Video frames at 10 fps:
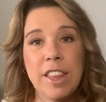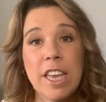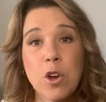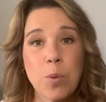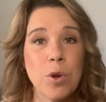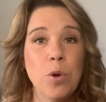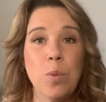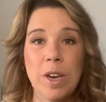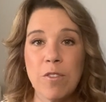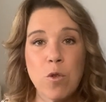the crew
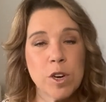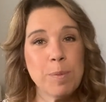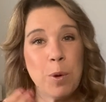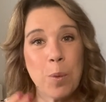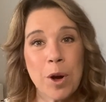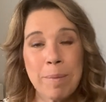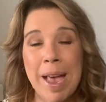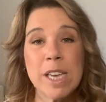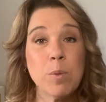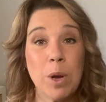will, of course, be wearing
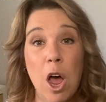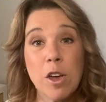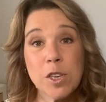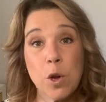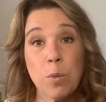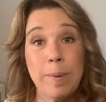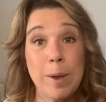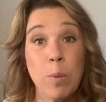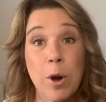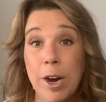masks, will also
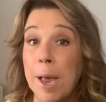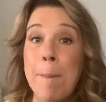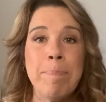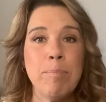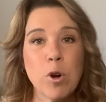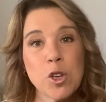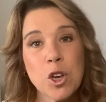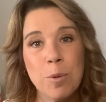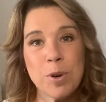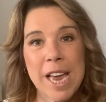be wearing
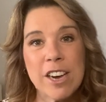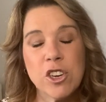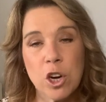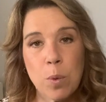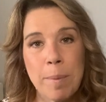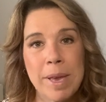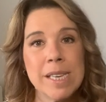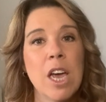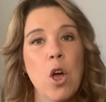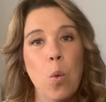personal protection
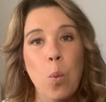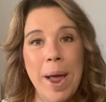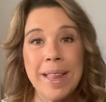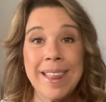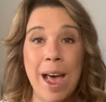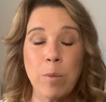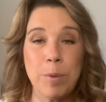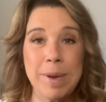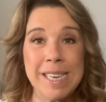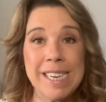equipment when that
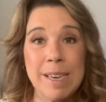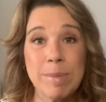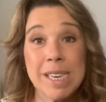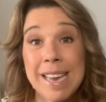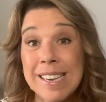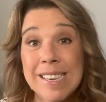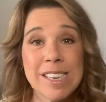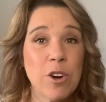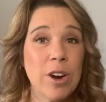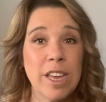would be deemed
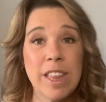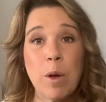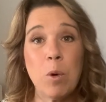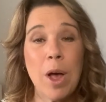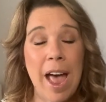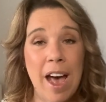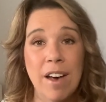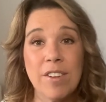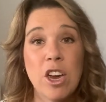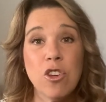necessary. They will
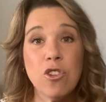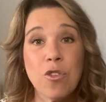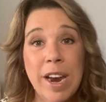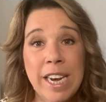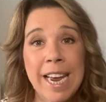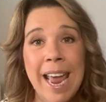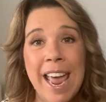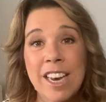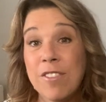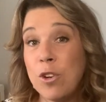have training.
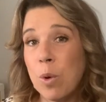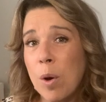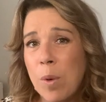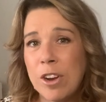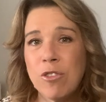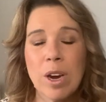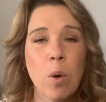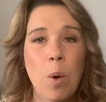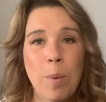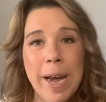And if you are
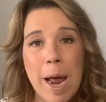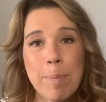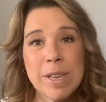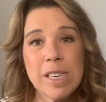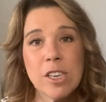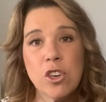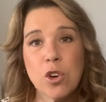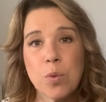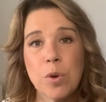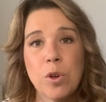wondering, well, what happens to
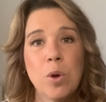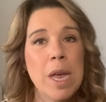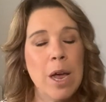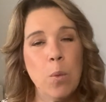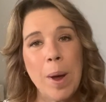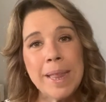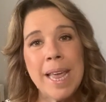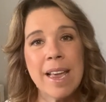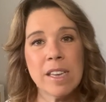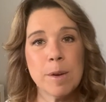crew when
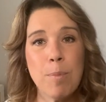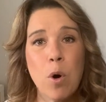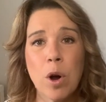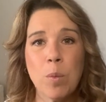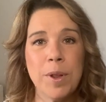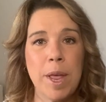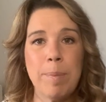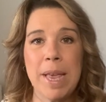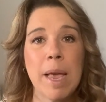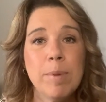they get to port? Will they
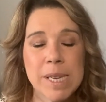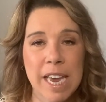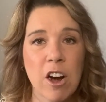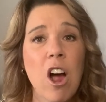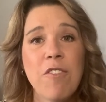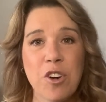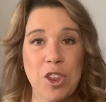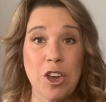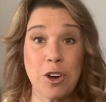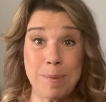be able to get off? Are
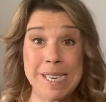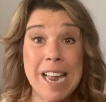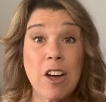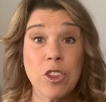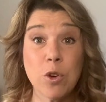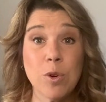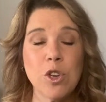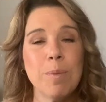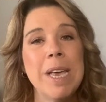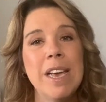they going to be stuck on the cruise
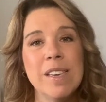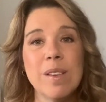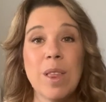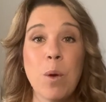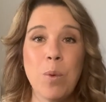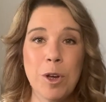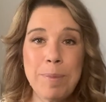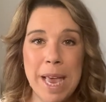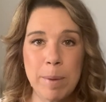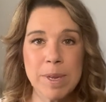ship? So they will
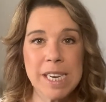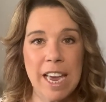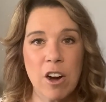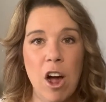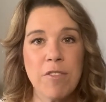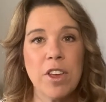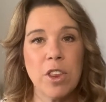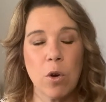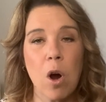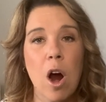be able to get off.
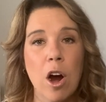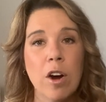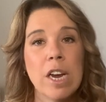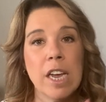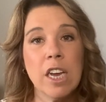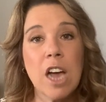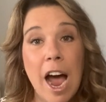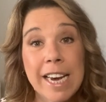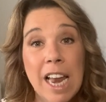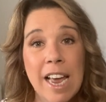There are
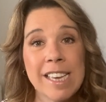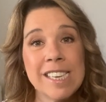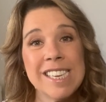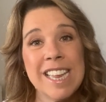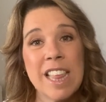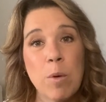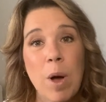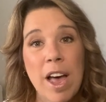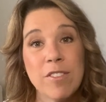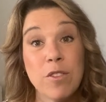guidelines that they will
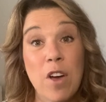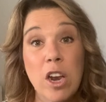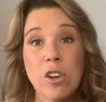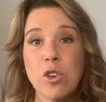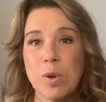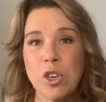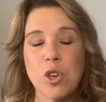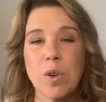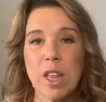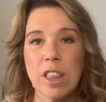have to follow to
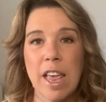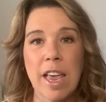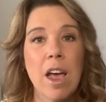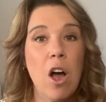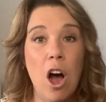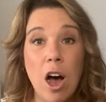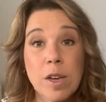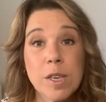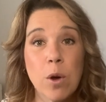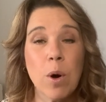ensure that they
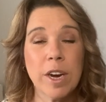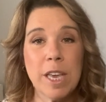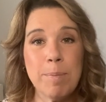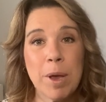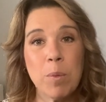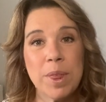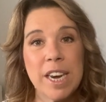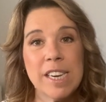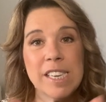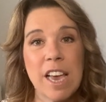also are keeping within
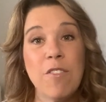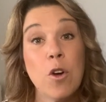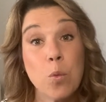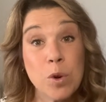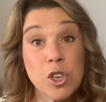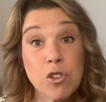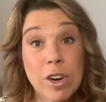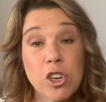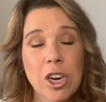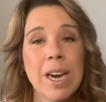a safe
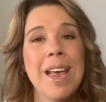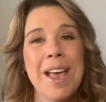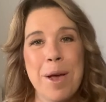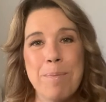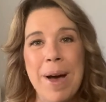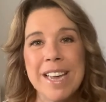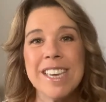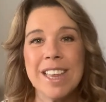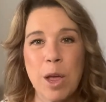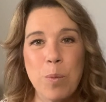restriction, but
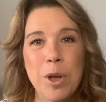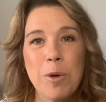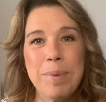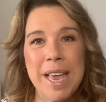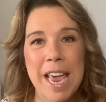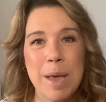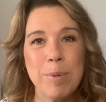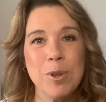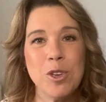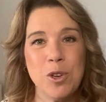they will be
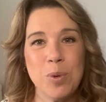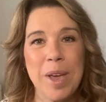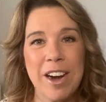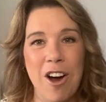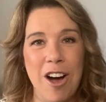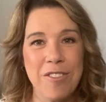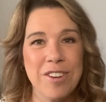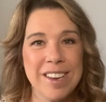able to get off.